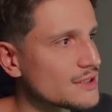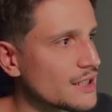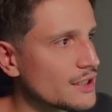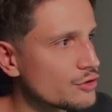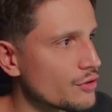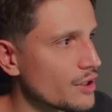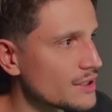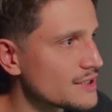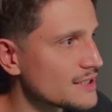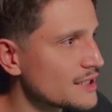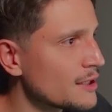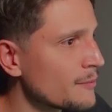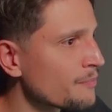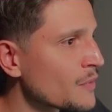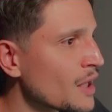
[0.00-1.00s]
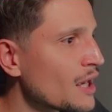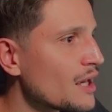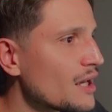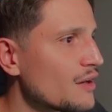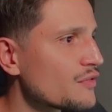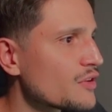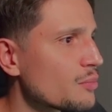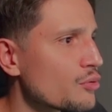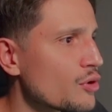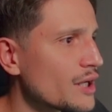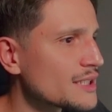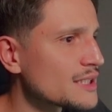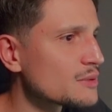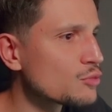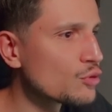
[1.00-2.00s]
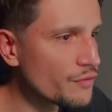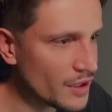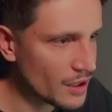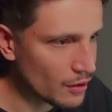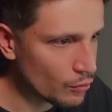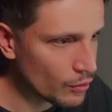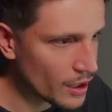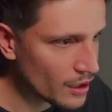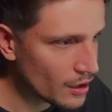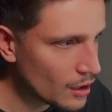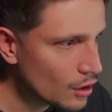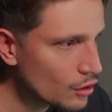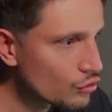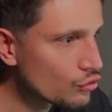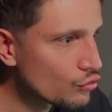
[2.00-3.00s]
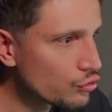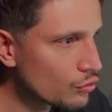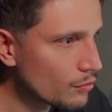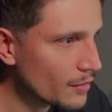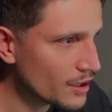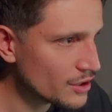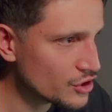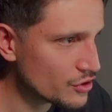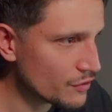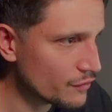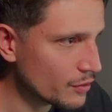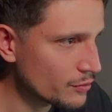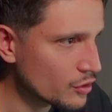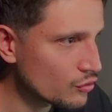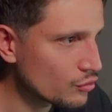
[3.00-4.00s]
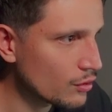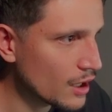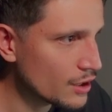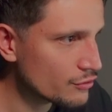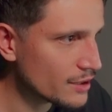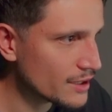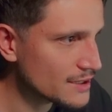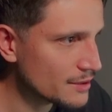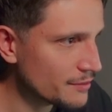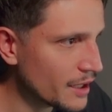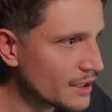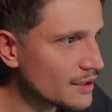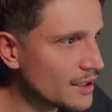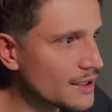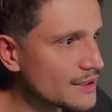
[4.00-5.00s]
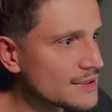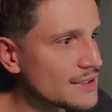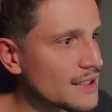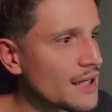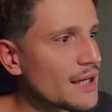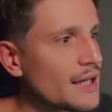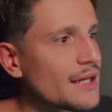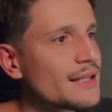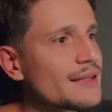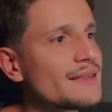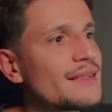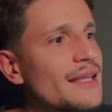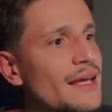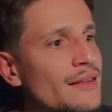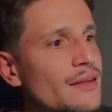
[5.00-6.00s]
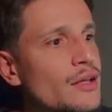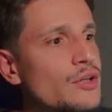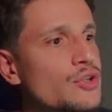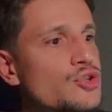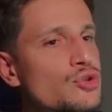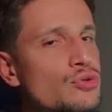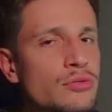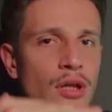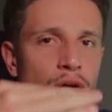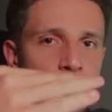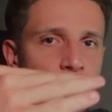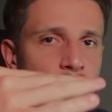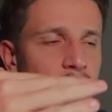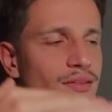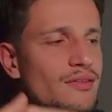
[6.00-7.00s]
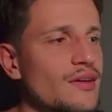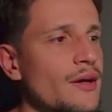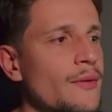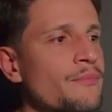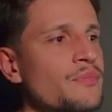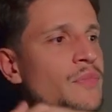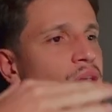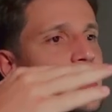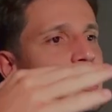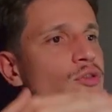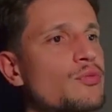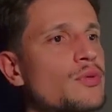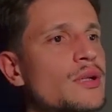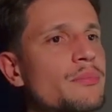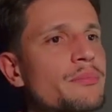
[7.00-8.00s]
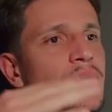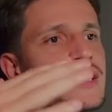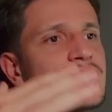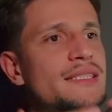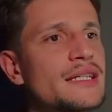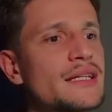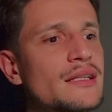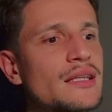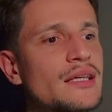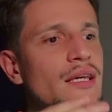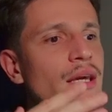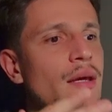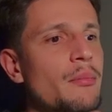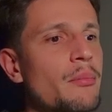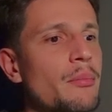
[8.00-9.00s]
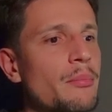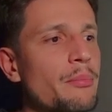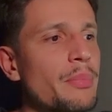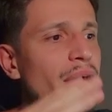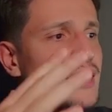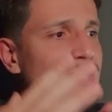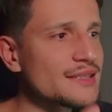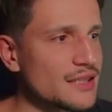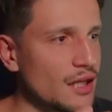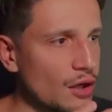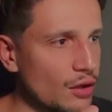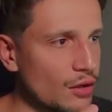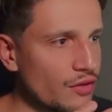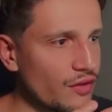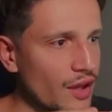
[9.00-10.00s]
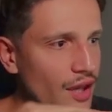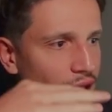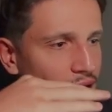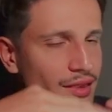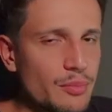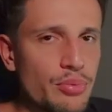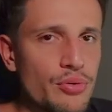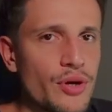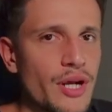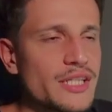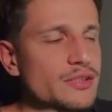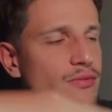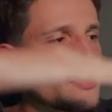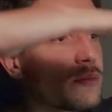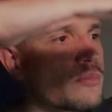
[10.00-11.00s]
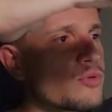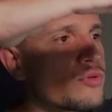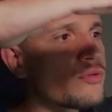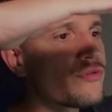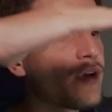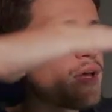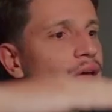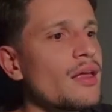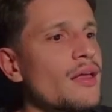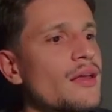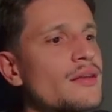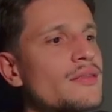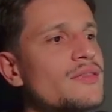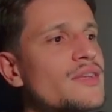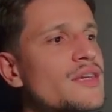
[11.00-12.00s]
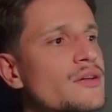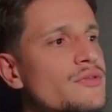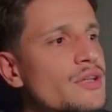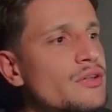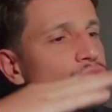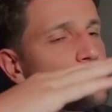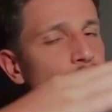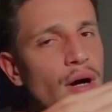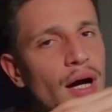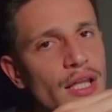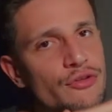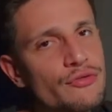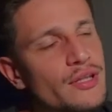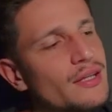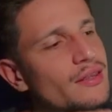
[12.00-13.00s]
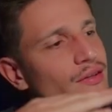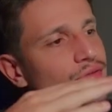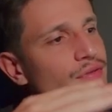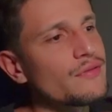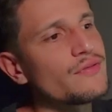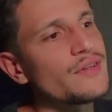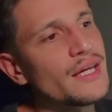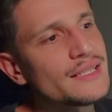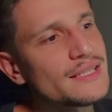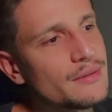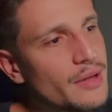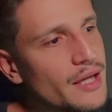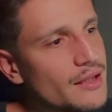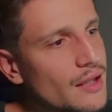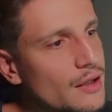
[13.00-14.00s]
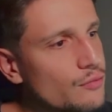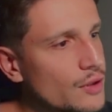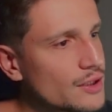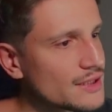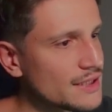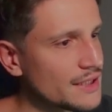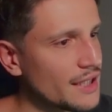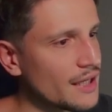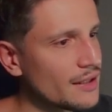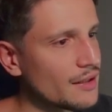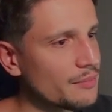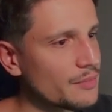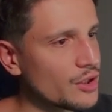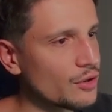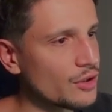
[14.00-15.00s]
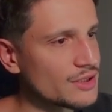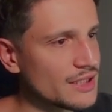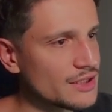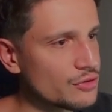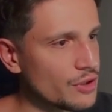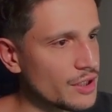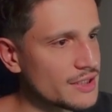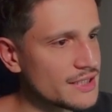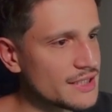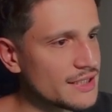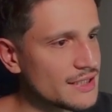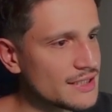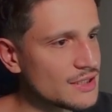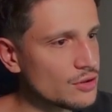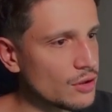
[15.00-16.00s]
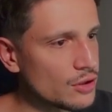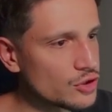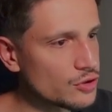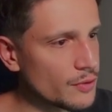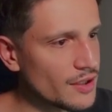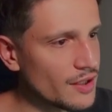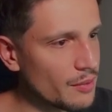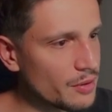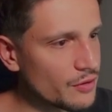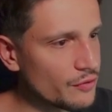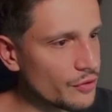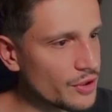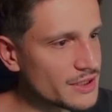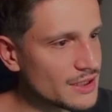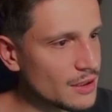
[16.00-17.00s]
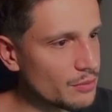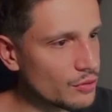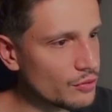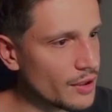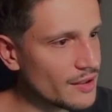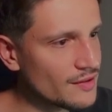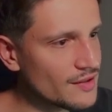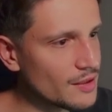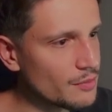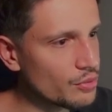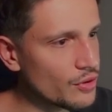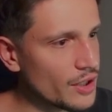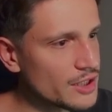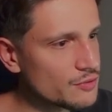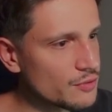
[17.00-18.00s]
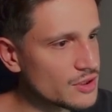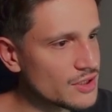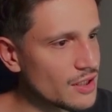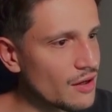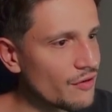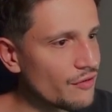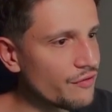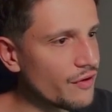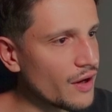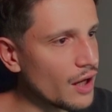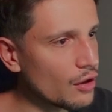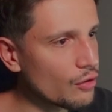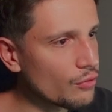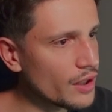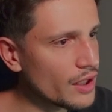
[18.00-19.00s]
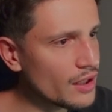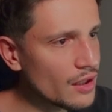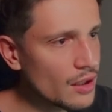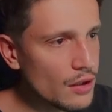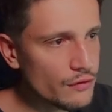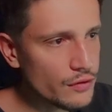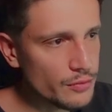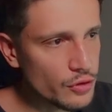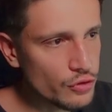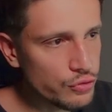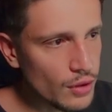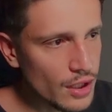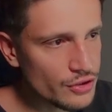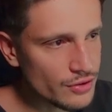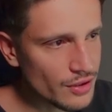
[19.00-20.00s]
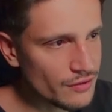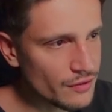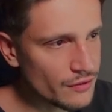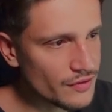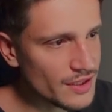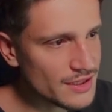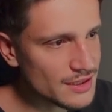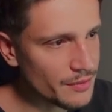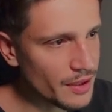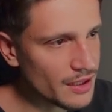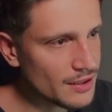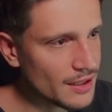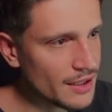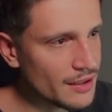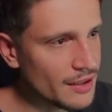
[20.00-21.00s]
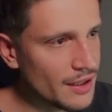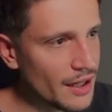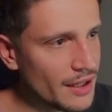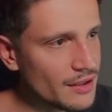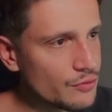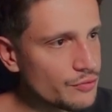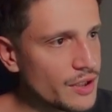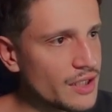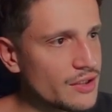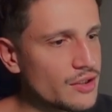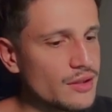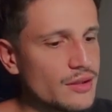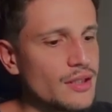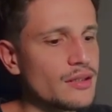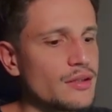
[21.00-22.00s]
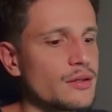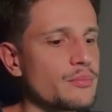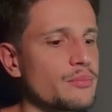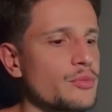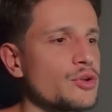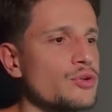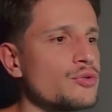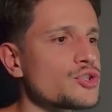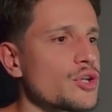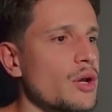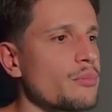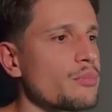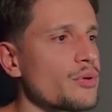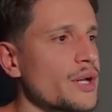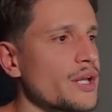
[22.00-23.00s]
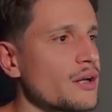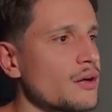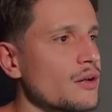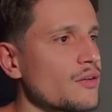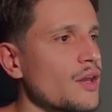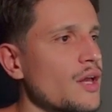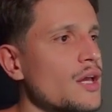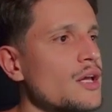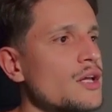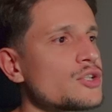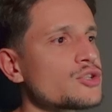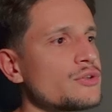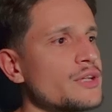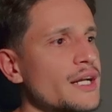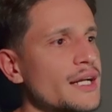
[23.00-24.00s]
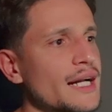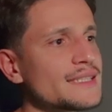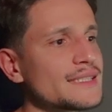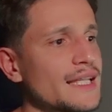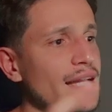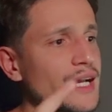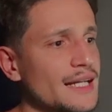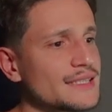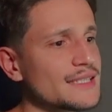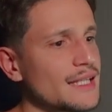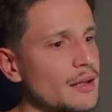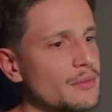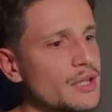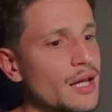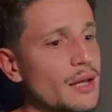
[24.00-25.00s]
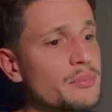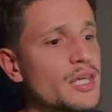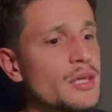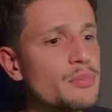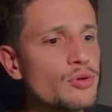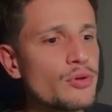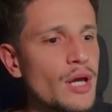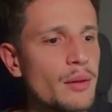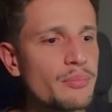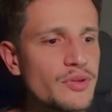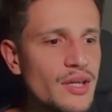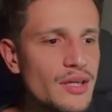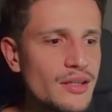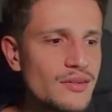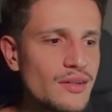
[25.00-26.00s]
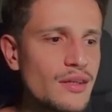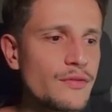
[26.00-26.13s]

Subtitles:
And as you can see, if the price is moving away too much from the 200 SMA lines, then sooner or later, it will basically balance out and the price will move near the 200 and the 50 SMA line once again. Because as you can see, this is also what happened, for example, right here. Price was far away from the 250 SMA line, and then we had another huge breakout. So yeah, guys, like I said, I'm keeping you updated.